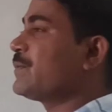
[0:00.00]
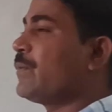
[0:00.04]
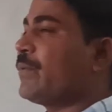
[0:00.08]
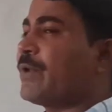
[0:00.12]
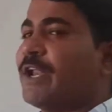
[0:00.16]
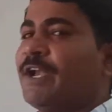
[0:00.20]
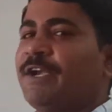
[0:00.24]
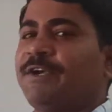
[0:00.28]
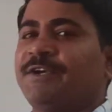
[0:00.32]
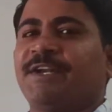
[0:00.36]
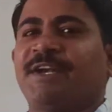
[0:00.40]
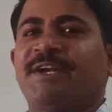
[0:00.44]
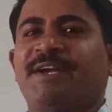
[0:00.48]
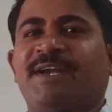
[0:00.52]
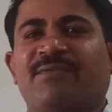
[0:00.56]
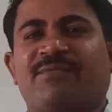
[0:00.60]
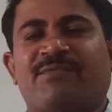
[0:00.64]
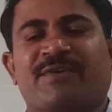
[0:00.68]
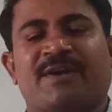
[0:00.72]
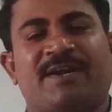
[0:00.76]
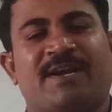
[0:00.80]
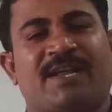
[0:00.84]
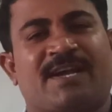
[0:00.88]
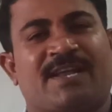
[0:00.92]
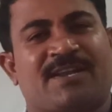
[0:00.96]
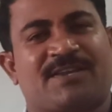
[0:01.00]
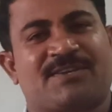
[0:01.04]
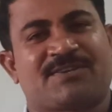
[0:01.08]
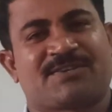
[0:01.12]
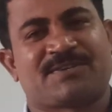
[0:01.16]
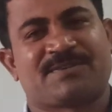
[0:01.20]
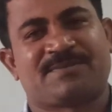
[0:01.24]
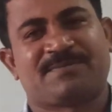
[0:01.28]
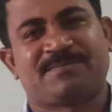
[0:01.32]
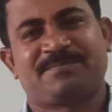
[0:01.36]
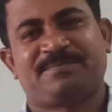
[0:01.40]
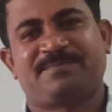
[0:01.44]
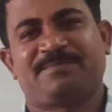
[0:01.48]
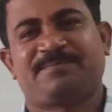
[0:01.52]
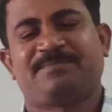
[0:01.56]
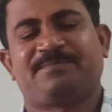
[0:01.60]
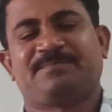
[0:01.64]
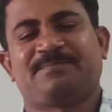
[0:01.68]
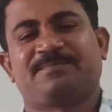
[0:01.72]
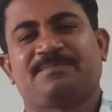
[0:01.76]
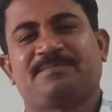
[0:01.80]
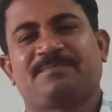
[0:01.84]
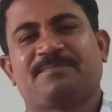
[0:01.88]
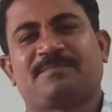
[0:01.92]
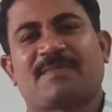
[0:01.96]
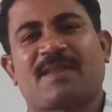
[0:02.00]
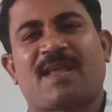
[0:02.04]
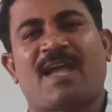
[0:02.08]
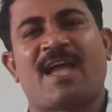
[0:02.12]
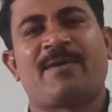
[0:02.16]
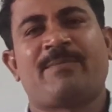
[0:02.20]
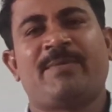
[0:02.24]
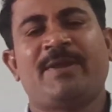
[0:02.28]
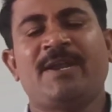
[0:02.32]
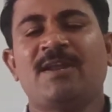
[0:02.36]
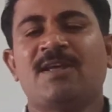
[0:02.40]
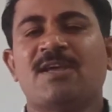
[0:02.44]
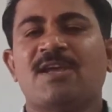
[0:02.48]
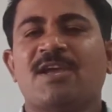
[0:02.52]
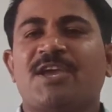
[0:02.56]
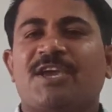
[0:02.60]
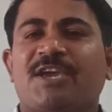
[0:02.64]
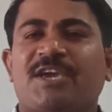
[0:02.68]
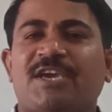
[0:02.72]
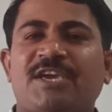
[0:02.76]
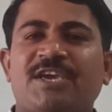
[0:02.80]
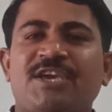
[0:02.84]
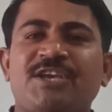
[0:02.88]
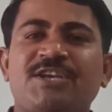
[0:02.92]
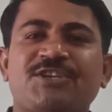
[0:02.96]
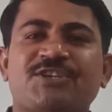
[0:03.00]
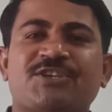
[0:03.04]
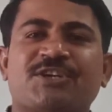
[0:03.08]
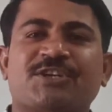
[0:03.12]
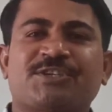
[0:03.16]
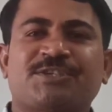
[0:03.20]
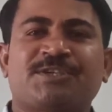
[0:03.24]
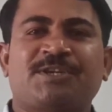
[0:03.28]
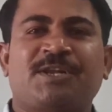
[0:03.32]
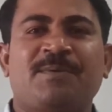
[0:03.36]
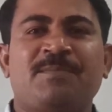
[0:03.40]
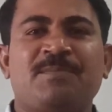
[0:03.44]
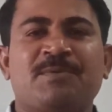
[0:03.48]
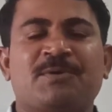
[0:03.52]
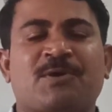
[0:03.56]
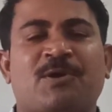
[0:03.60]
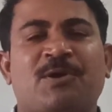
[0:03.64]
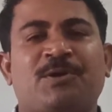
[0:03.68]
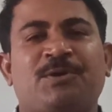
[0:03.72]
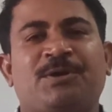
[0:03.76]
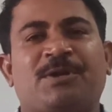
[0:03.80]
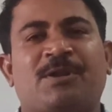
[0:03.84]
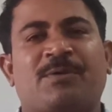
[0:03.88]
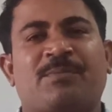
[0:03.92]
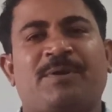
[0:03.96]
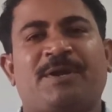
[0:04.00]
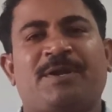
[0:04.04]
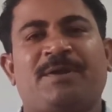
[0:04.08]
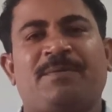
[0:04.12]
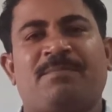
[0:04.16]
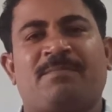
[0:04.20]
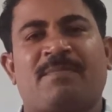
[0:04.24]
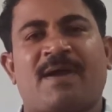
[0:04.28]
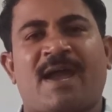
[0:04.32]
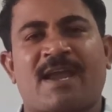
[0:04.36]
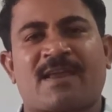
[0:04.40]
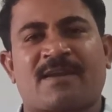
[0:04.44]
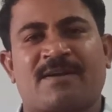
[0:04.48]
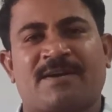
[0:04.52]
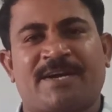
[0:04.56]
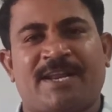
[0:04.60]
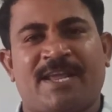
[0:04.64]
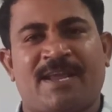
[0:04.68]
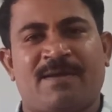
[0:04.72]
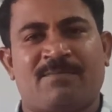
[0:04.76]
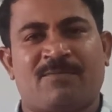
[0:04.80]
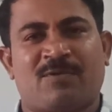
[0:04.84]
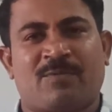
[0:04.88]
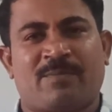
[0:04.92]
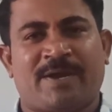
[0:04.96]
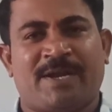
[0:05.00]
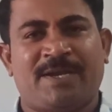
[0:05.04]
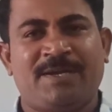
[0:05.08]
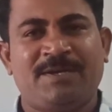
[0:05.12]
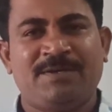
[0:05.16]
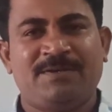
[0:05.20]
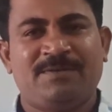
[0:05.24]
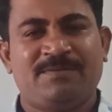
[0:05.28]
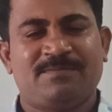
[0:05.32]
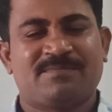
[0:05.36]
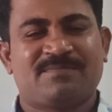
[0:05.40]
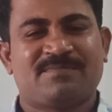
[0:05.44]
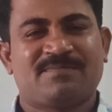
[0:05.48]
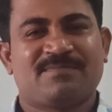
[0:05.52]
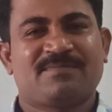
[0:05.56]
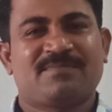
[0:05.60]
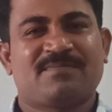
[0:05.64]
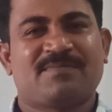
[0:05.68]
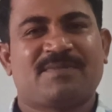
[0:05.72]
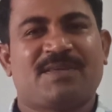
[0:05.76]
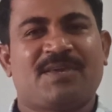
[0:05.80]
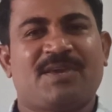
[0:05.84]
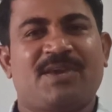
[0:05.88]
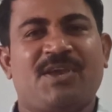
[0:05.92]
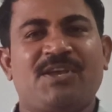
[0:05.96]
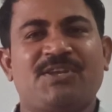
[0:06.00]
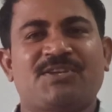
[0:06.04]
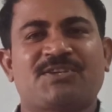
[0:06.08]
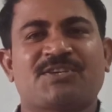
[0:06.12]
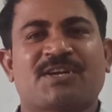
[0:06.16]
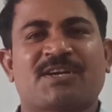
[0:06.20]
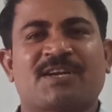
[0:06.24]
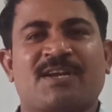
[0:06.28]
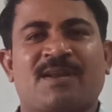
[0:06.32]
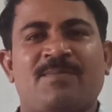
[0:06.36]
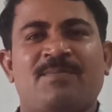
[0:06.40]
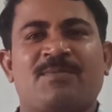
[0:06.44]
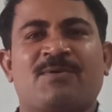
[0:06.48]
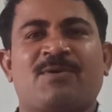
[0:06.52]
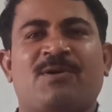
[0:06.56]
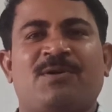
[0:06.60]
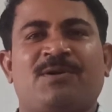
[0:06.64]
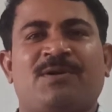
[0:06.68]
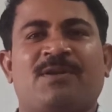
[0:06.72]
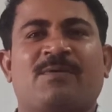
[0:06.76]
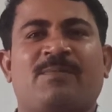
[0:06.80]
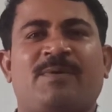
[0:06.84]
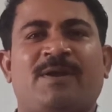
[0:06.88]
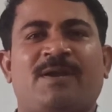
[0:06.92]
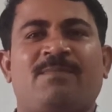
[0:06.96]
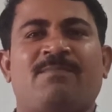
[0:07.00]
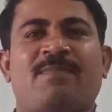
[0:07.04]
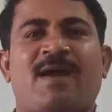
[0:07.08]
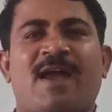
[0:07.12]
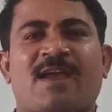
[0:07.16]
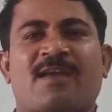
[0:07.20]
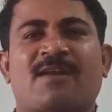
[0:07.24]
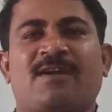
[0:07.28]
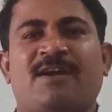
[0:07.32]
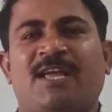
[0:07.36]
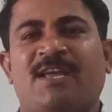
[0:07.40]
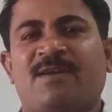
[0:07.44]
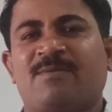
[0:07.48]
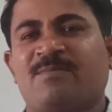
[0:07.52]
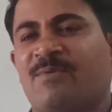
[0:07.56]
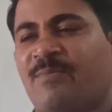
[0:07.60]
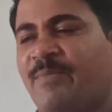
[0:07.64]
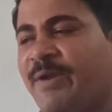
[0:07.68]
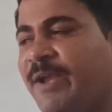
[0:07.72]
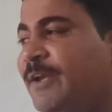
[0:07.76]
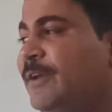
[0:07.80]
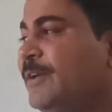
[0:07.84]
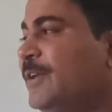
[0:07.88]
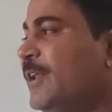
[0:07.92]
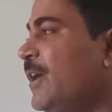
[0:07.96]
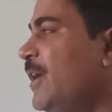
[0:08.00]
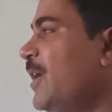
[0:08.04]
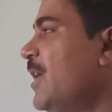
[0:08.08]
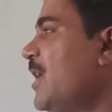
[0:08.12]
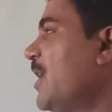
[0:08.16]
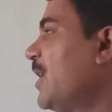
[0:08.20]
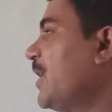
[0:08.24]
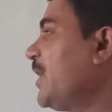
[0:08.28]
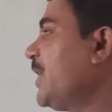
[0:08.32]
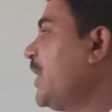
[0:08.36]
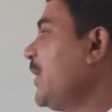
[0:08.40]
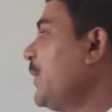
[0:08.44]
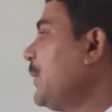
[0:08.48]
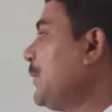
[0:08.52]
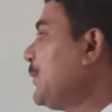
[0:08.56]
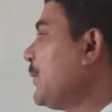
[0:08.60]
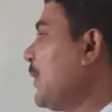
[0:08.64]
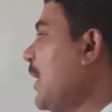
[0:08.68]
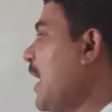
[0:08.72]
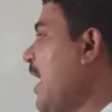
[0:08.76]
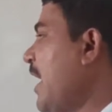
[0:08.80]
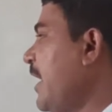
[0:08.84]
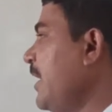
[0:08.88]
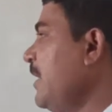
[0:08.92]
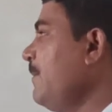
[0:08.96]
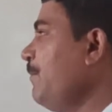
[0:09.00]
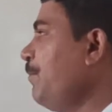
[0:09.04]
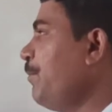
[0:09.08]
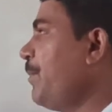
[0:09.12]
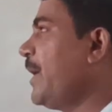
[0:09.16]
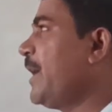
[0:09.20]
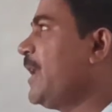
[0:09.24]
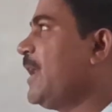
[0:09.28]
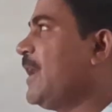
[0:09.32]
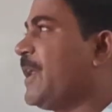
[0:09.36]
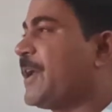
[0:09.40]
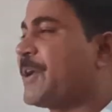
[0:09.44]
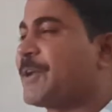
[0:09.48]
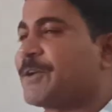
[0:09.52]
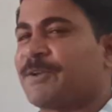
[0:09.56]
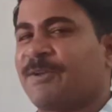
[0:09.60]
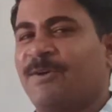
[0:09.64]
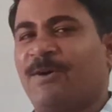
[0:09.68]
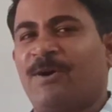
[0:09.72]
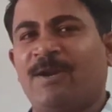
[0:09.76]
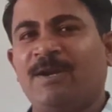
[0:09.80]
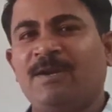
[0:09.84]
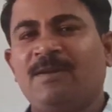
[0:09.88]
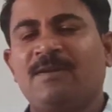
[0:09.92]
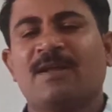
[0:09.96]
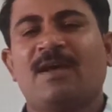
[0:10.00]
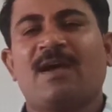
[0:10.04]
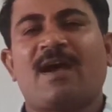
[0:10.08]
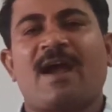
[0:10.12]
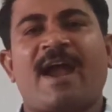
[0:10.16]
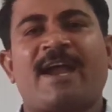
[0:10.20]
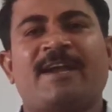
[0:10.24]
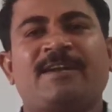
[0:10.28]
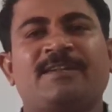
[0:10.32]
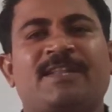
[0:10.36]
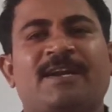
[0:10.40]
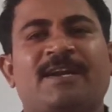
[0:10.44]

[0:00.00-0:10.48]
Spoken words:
orient in different direction. I mean, each atom contribute magnetic moment. Each atom contribute magnetic moment due to unpaired electron, and